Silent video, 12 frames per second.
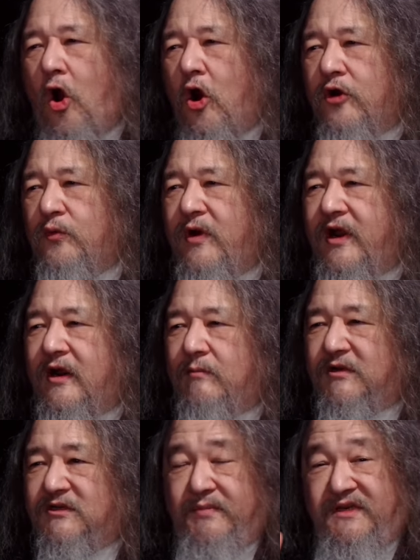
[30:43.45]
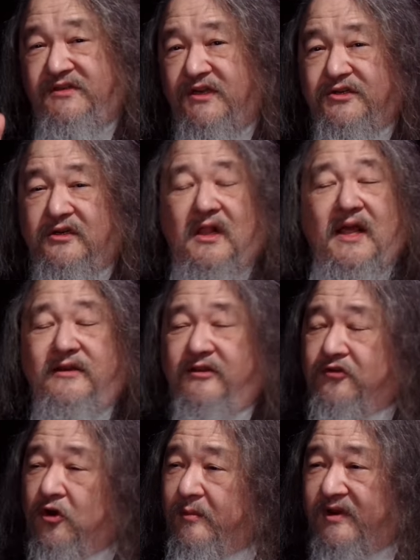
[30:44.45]
hardware must be digital and
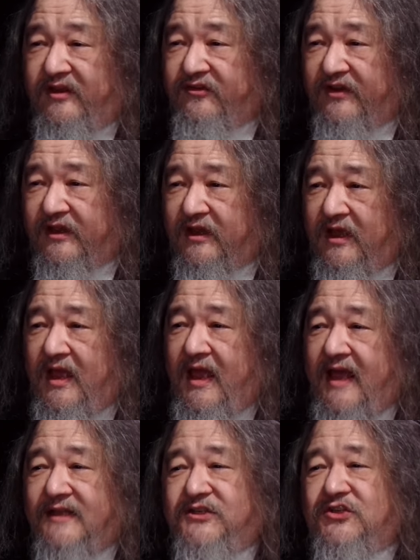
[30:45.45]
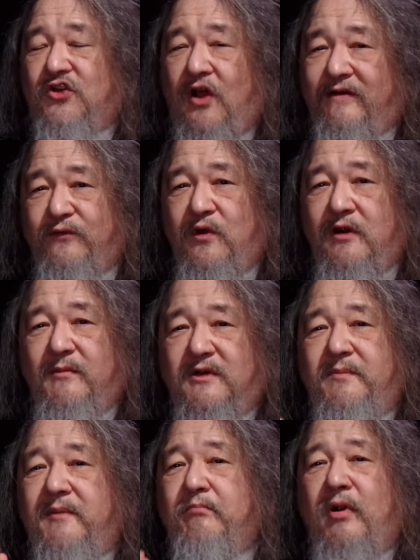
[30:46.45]
deterministic, and software
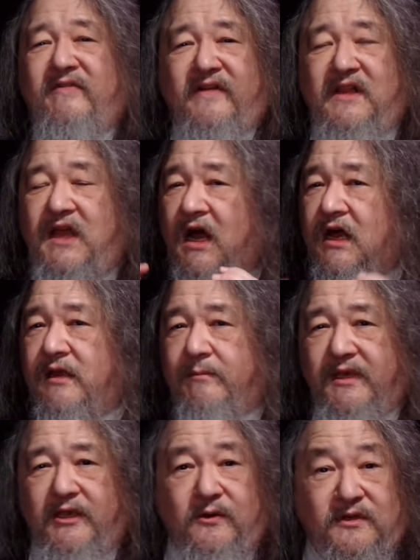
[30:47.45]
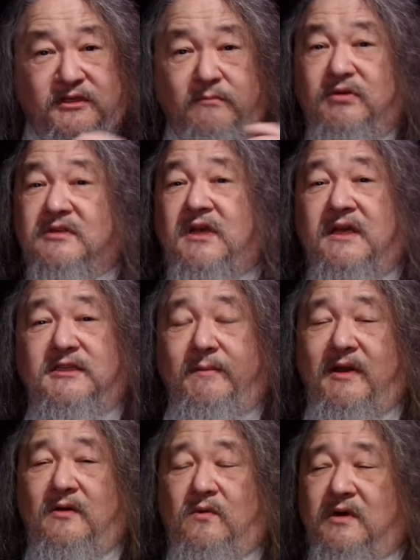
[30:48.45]
must be perfectly unambiguous and precise
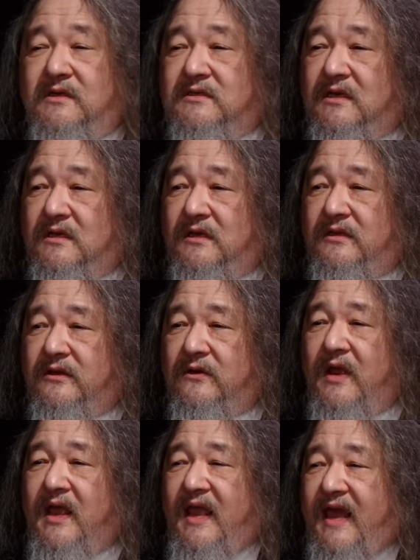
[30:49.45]
about what it's going to do.